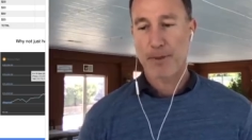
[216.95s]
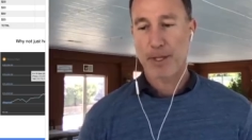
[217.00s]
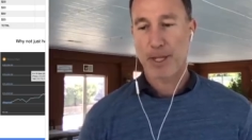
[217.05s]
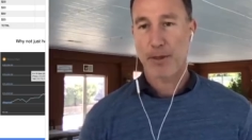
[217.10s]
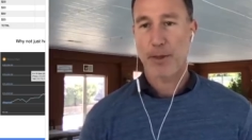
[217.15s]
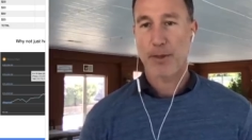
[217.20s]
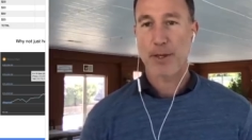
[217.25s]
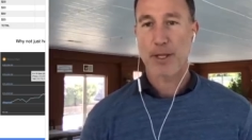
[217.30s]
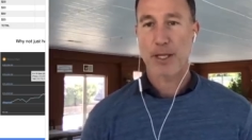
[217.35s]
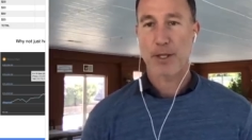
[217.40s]

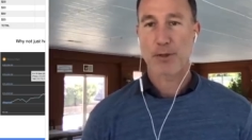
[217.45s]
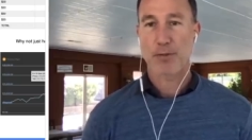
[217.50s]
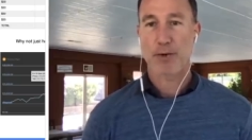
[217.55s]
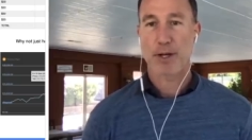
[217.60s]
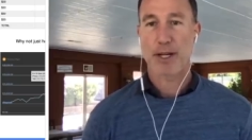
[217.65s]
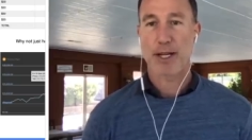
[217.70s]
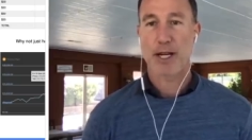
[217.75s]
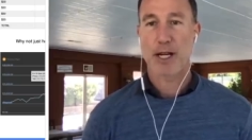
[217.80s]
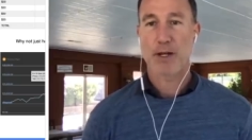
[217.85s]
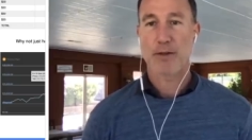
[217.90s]
Now, the thing is
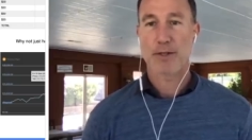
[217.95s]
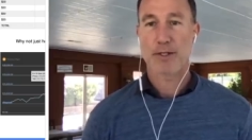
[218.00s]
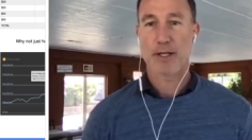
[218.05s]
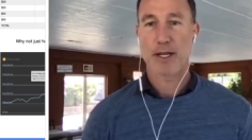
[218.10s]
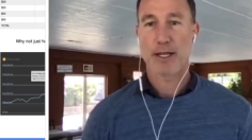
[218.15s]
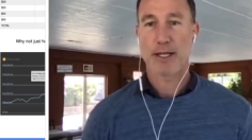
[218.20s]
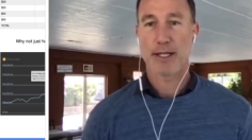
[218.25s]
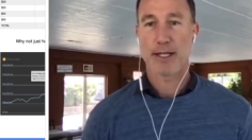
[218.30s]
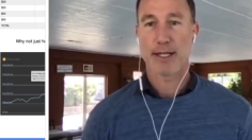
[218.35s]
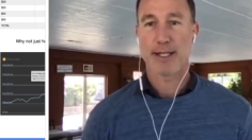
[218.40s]
right now is
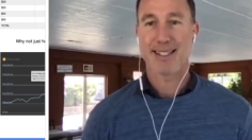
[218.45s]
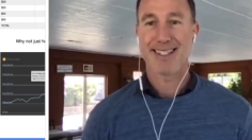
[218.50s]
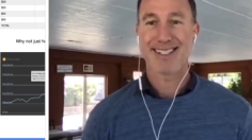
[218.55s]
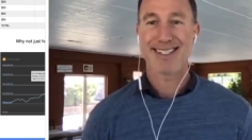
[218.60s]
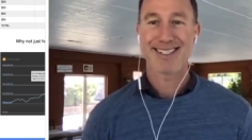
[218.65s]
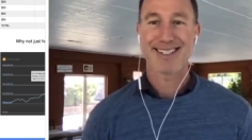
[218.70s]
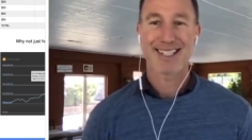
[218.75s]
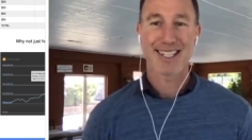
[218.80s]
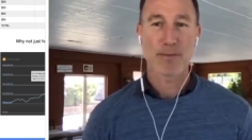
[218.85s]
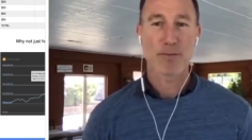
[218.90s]
that it
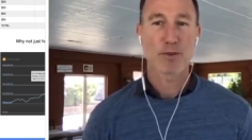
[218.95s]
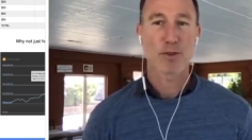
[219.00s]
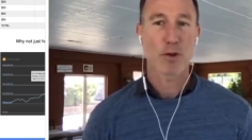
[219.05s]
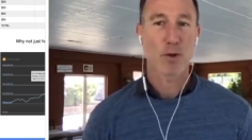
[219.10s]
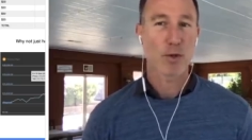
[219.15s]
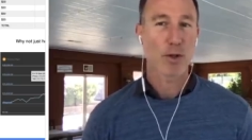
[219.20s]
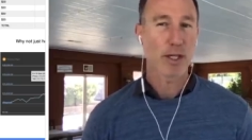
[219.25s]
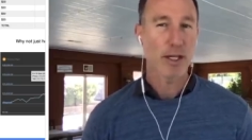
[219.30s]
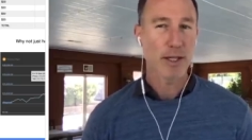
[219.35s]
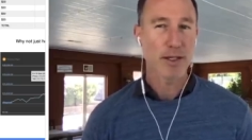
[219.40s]
just seems
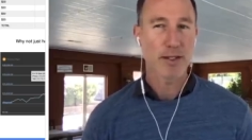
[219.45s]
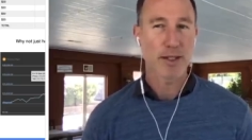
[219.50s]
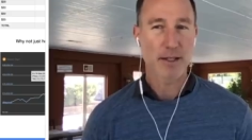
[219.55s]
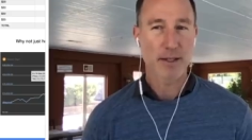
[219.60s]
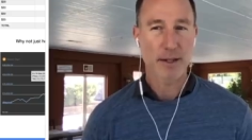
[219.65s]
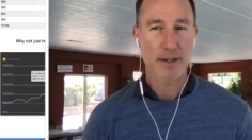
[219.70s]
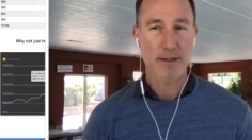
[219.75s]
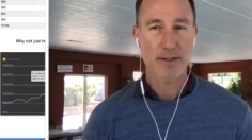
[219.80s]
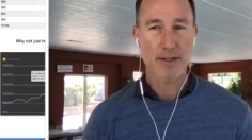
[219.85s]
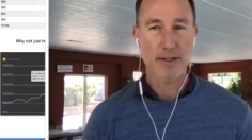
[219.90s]
so easy,
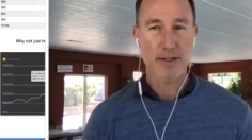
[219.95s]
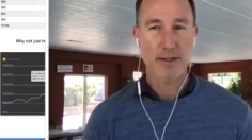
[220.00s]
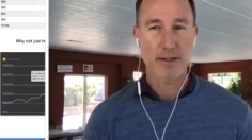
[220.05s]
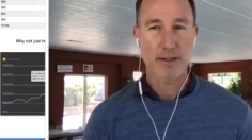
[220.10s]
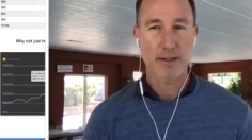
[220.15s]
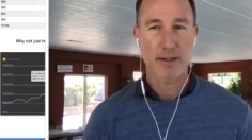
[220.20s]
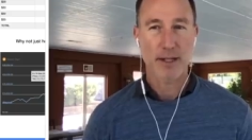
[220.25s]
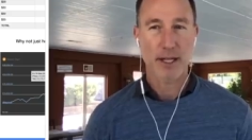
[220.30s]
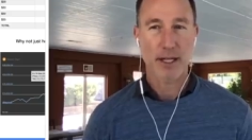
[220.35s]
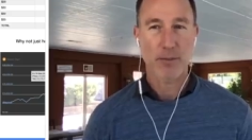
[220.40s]
doesn't it?
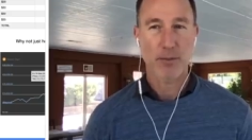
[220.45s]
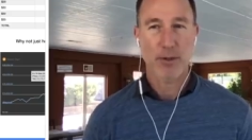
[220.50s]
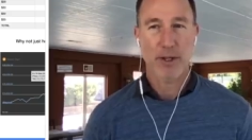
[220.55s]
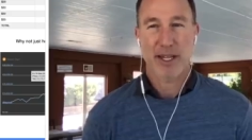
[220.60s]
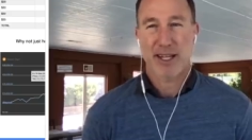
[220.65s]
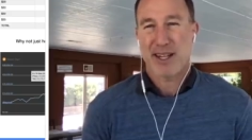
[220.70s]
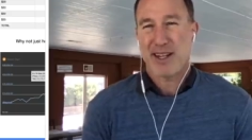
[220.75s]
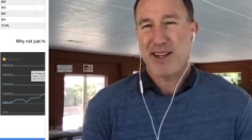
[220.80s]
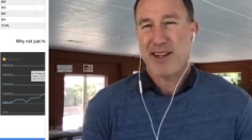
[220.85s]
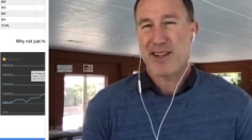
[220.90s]
like they're
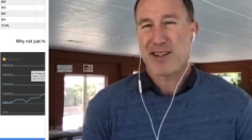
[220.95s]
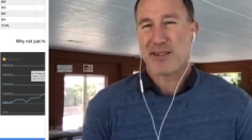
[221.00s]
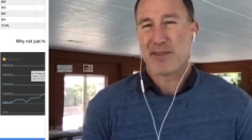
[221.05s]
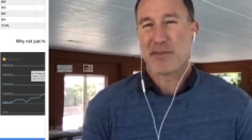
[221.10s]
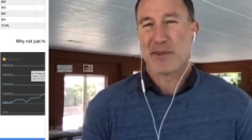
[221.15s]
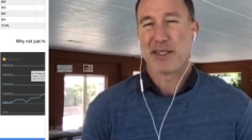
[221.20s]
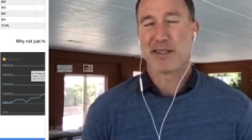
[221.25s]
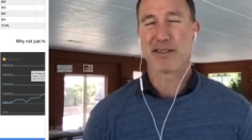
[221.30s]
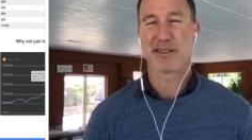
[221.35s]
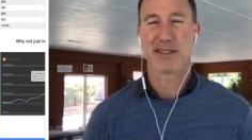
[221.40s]
like ah oh, i
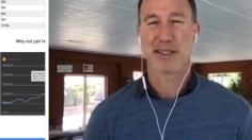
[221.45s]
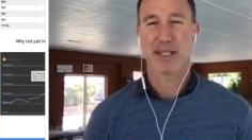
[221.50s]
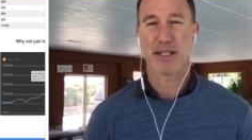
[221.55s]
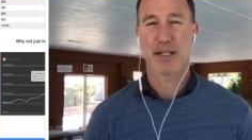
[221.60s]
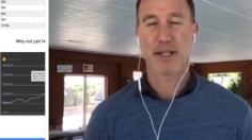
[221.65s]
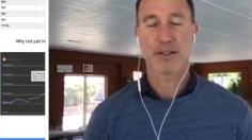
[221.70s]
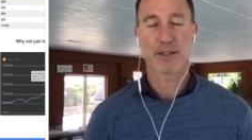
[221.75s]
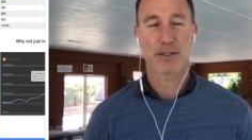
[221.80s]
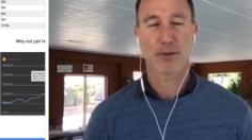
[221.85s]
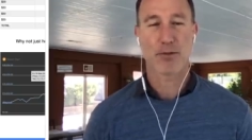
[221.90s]
mean
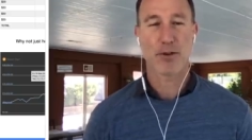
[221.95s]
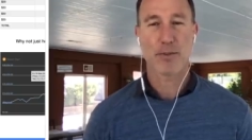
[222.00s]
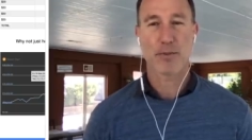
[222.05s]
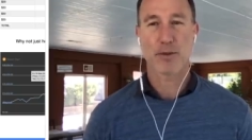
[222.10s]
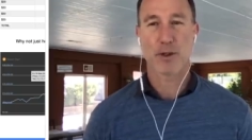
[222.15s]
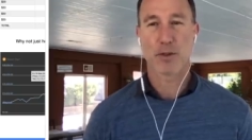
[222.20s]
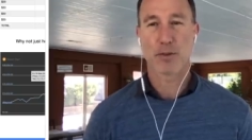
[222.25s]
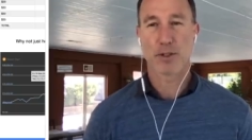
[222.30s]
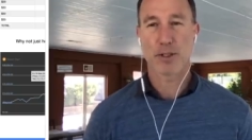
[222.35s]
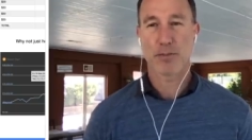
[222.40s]
it's
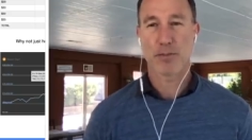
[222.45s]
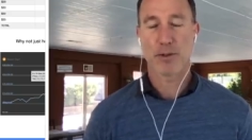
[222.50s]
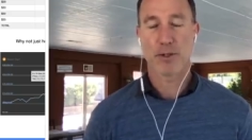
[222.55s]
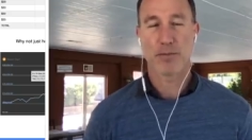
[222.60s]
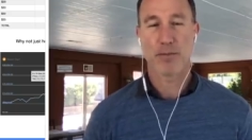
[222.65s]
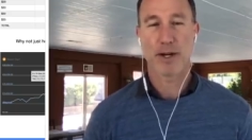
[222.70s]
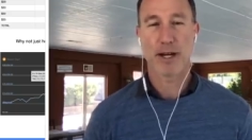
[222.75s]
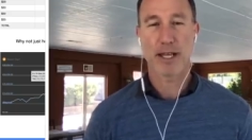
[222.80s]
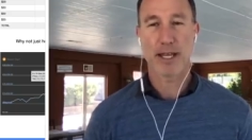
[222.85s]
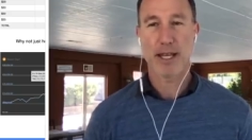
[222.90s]
crypto just
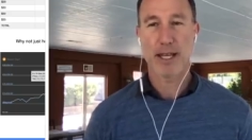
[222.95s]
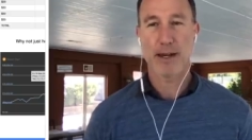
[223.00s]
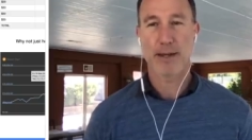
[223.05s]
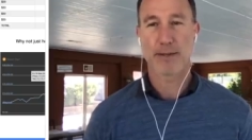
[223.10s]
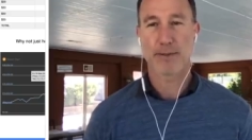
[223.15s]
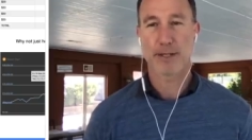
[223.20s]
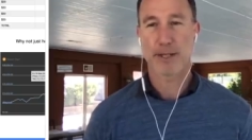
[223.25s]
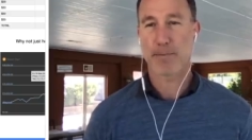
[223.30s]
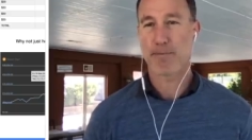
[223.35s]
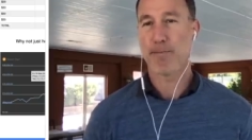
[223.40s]
put money in
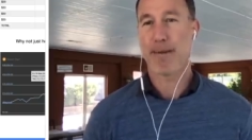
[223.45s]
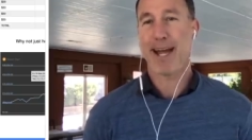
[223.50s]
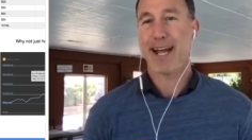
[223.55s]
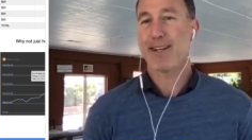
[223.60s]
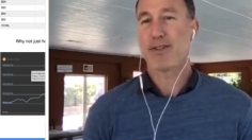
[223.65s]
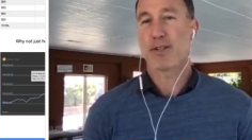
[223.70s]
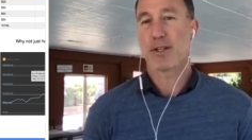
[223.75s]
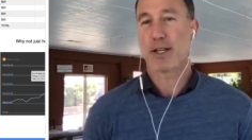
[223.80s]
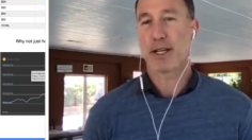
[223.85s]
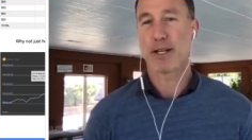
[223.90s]
it's like
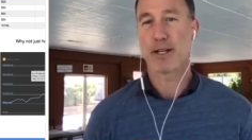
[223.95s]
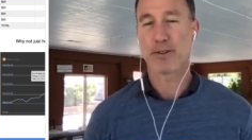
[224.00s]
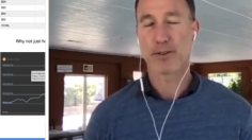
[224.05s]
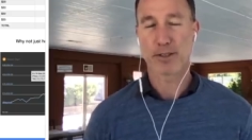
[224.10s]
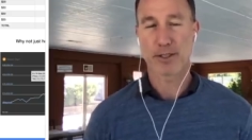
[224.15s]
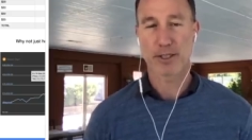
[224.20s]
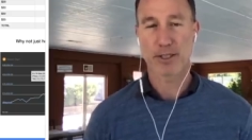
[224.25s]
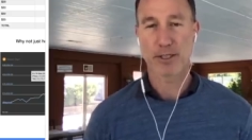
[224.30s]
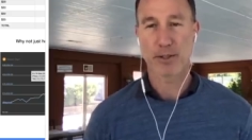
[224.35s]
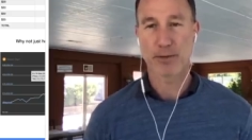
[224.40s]
magic and it'll
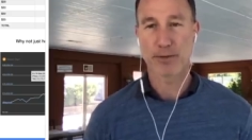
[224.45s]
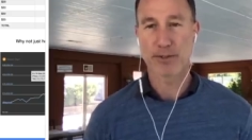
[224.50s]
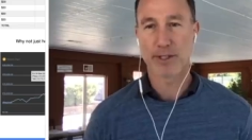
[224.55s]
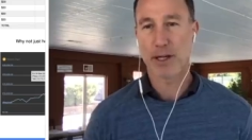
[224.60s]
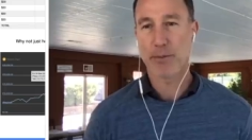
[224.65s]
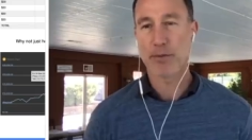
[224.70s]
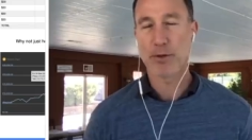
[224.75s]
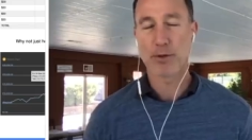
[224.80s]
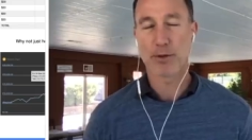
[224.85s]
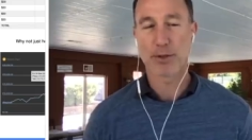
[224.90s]
just you know
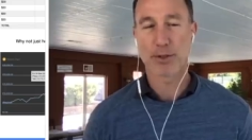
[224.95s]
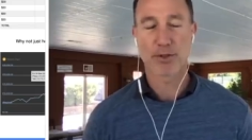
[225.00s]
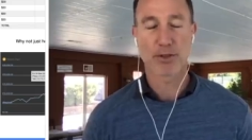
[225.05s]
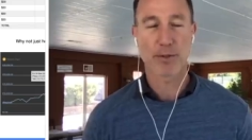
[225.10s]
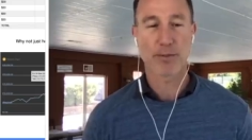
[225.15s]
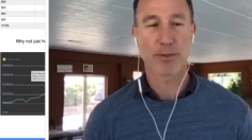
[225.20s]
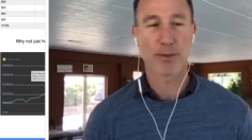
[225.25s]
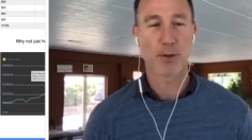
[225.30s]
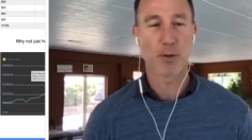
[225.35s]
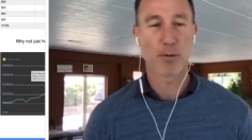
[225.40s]
double or
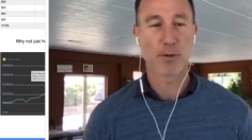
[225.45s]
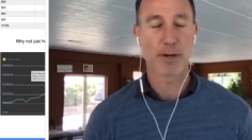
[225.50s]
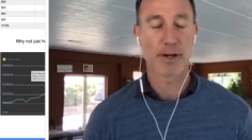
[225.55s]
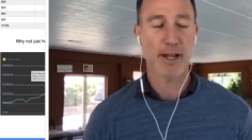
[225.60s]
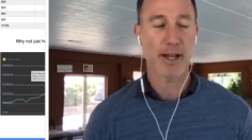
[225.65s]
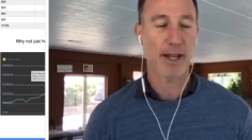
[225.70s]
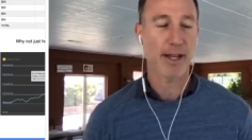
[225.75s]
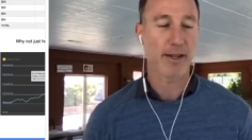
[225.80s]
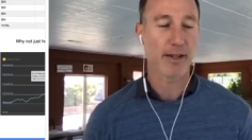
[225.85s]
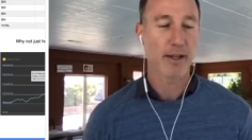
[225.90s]
triple
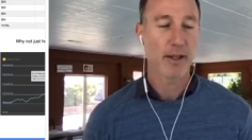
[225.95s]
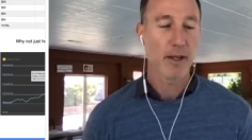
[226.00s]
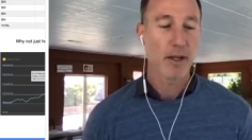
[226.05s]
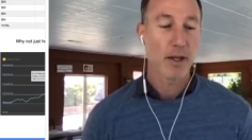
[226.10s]
overnight